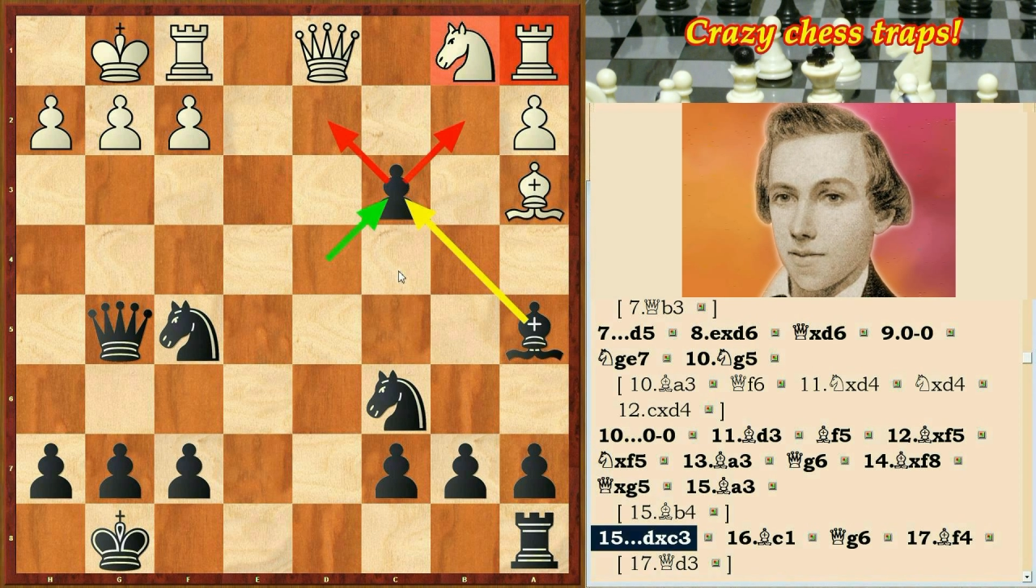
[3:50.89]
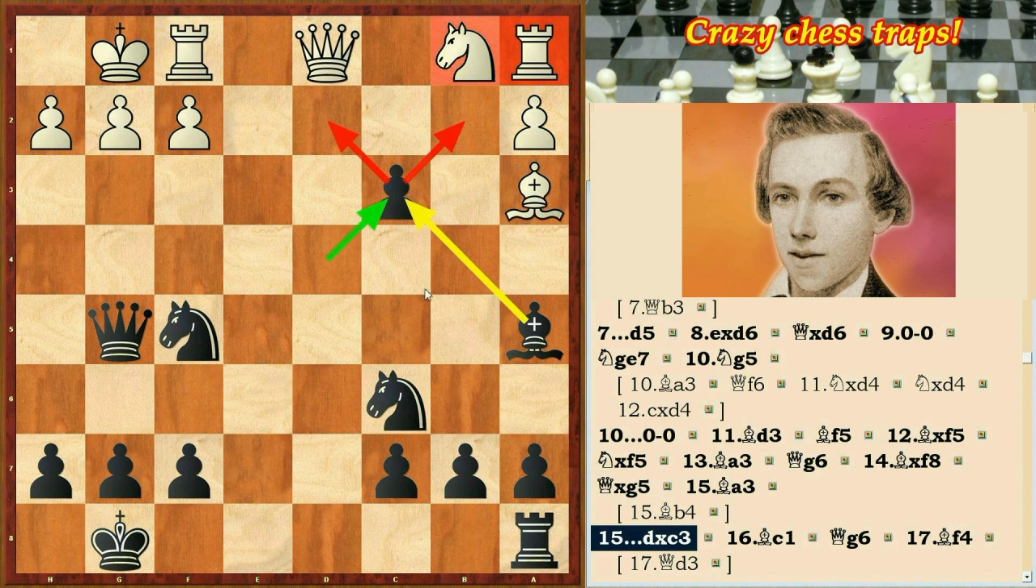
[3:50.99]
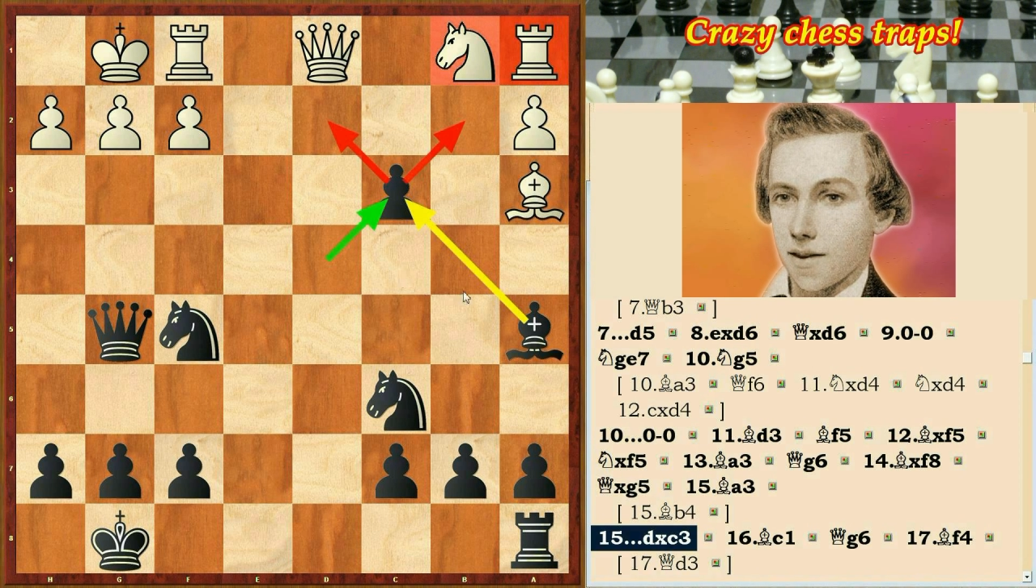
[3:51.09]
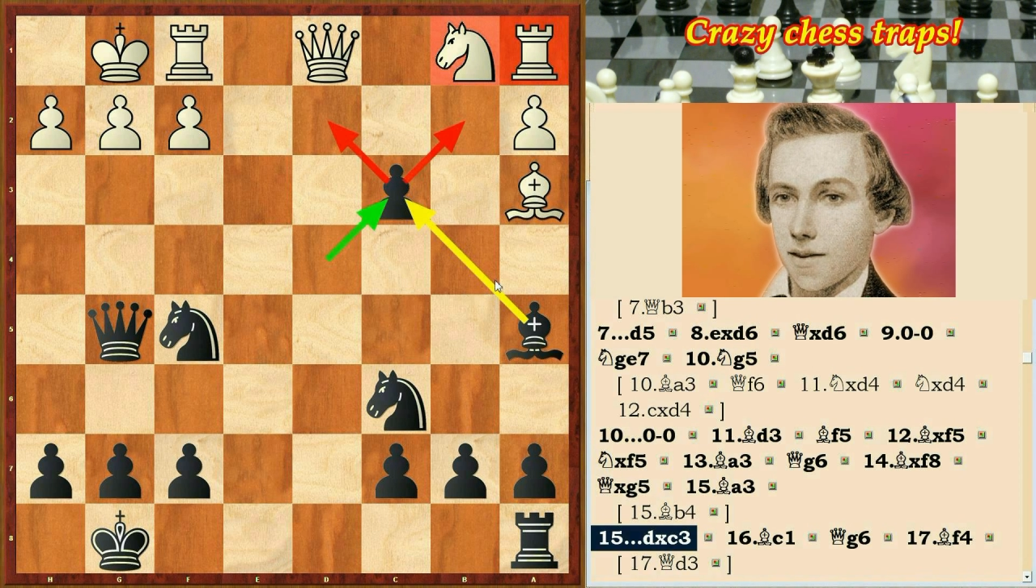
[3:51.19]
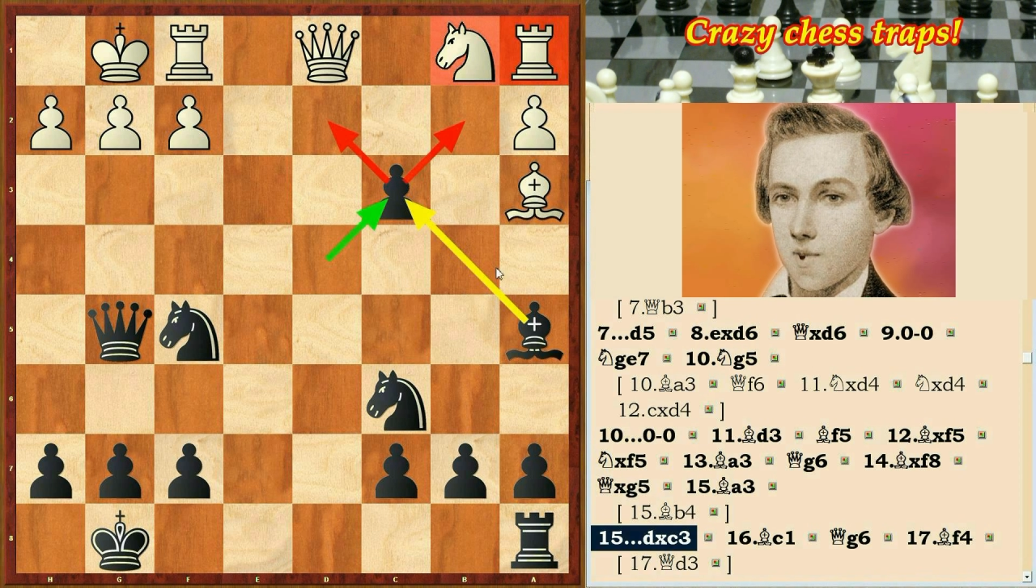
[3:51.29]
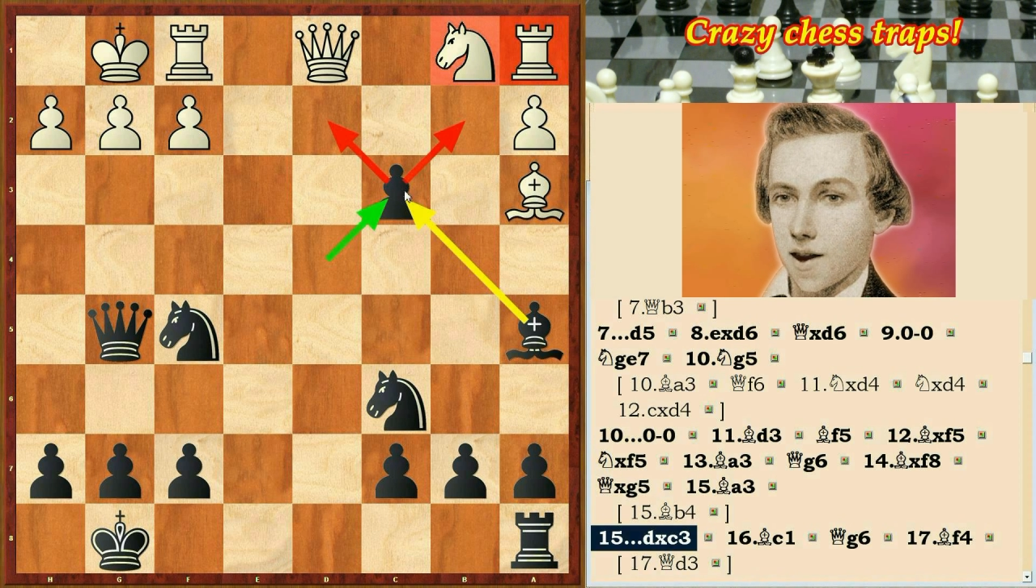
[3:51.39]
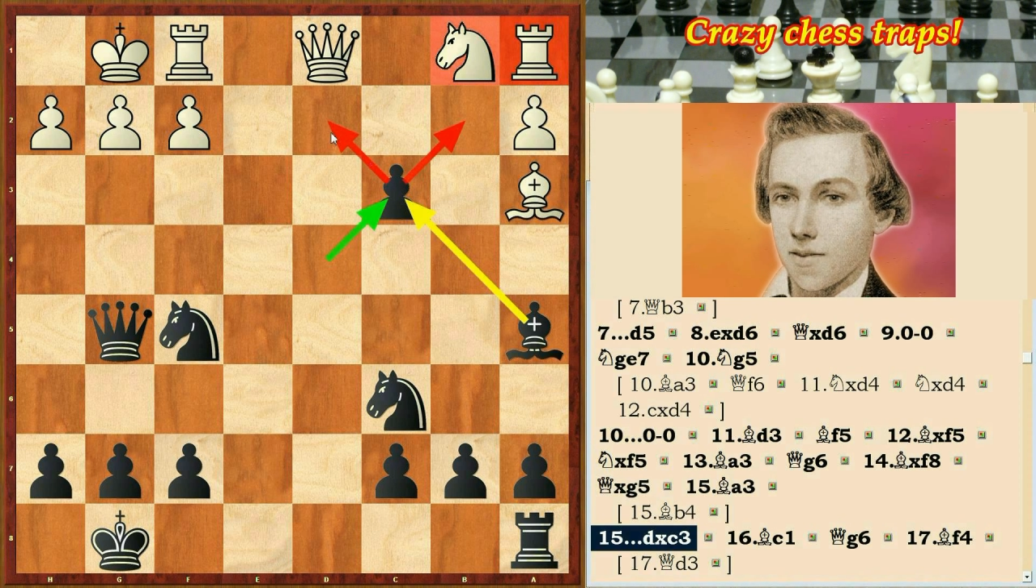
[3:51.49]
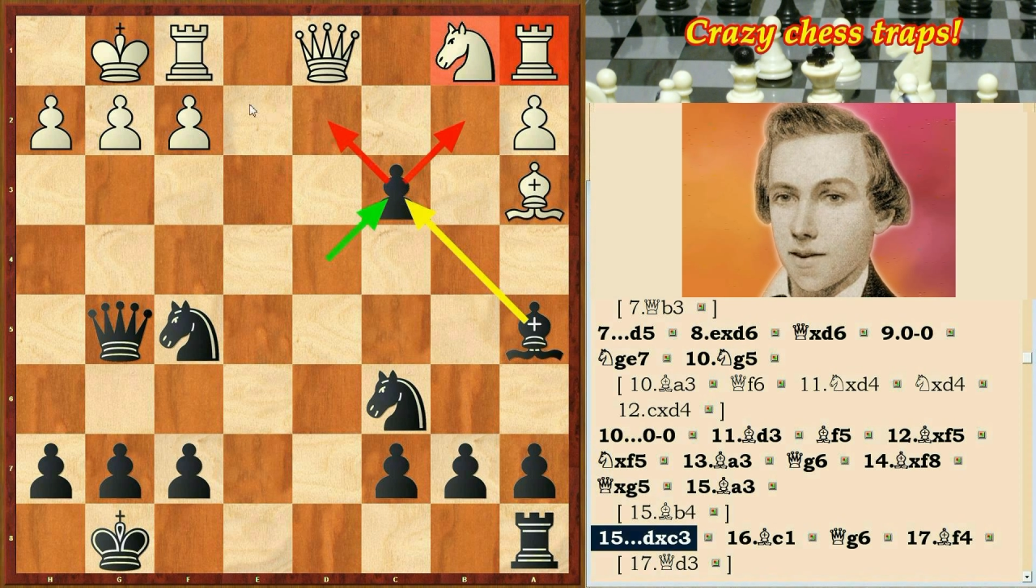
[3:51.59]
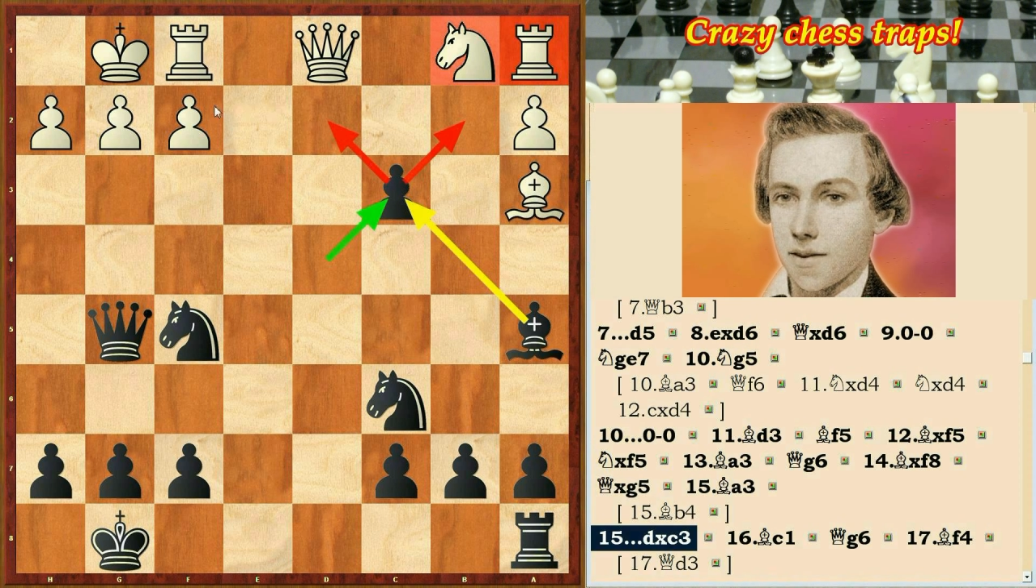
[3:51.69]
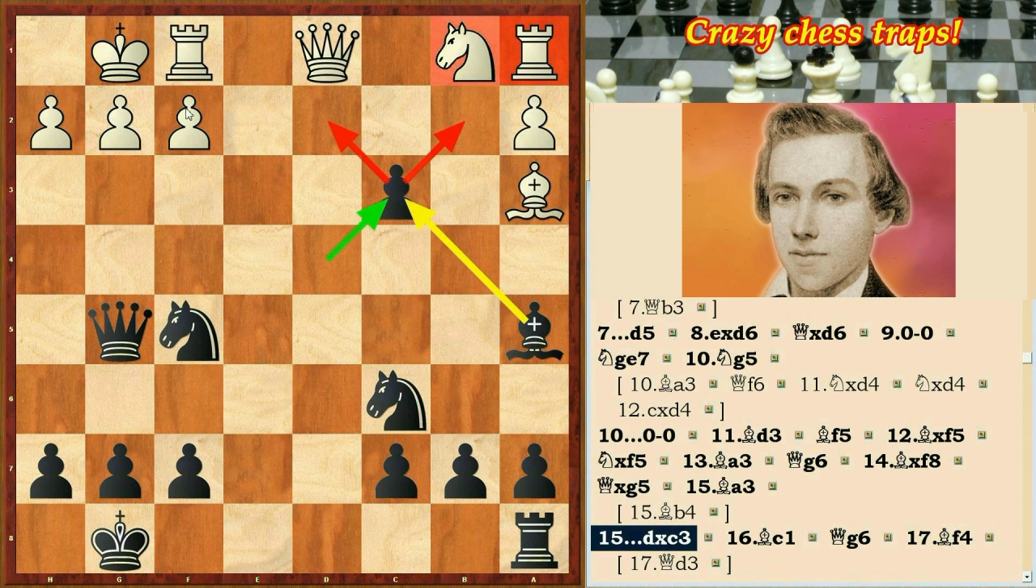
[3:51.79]
therefore
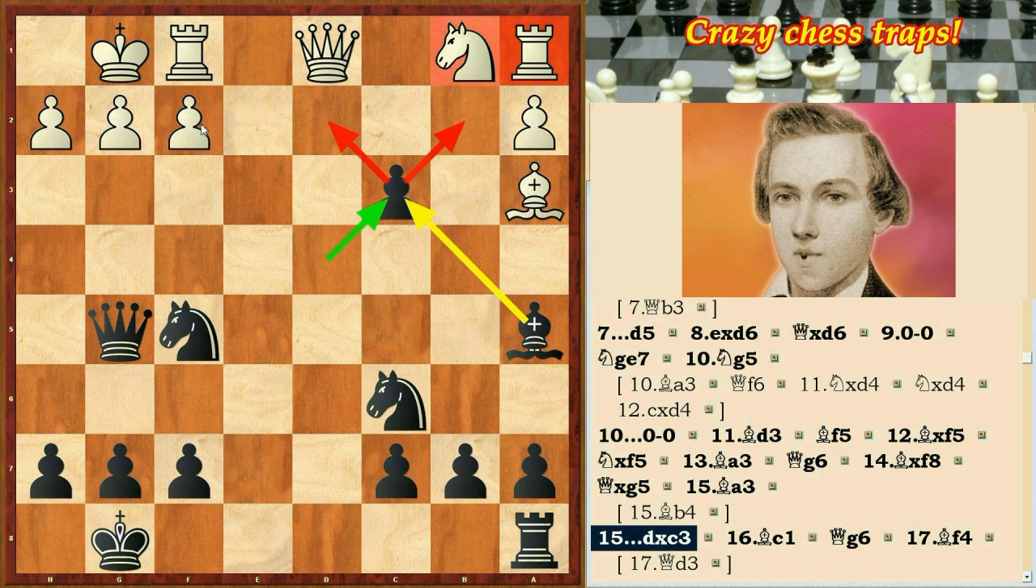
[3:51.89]
black